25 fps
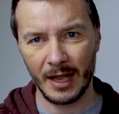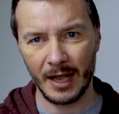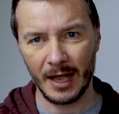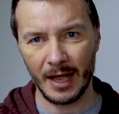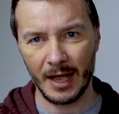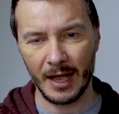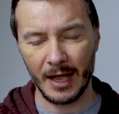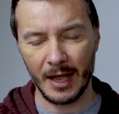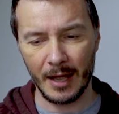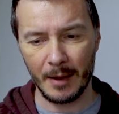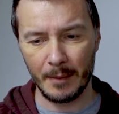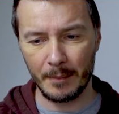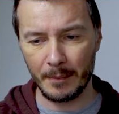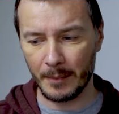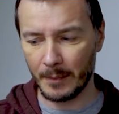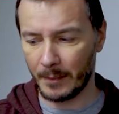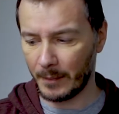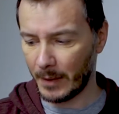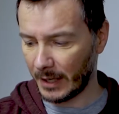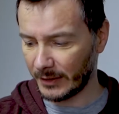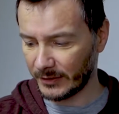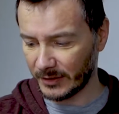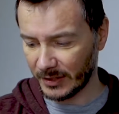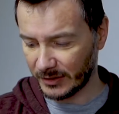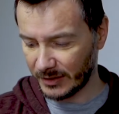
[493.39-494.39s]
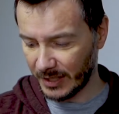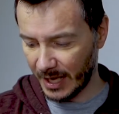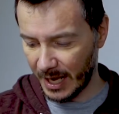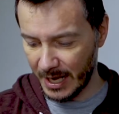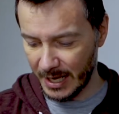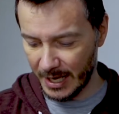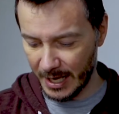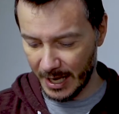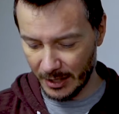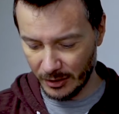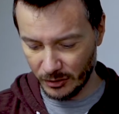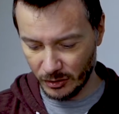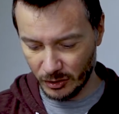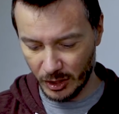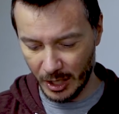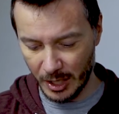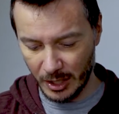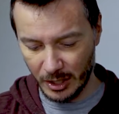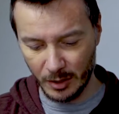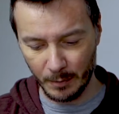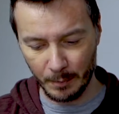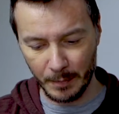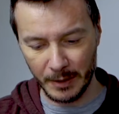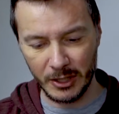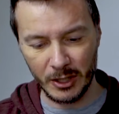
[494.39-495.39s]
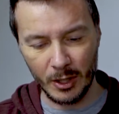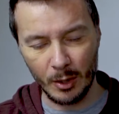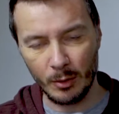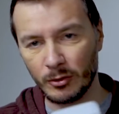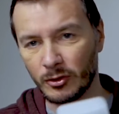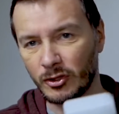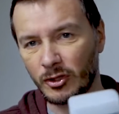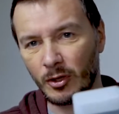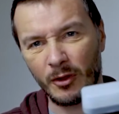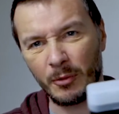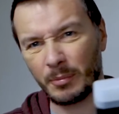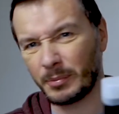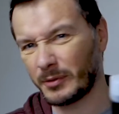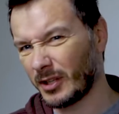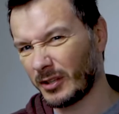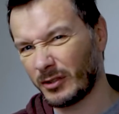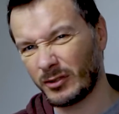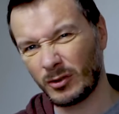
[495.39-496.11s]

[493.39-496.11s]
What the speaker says: As I say, it can be used up to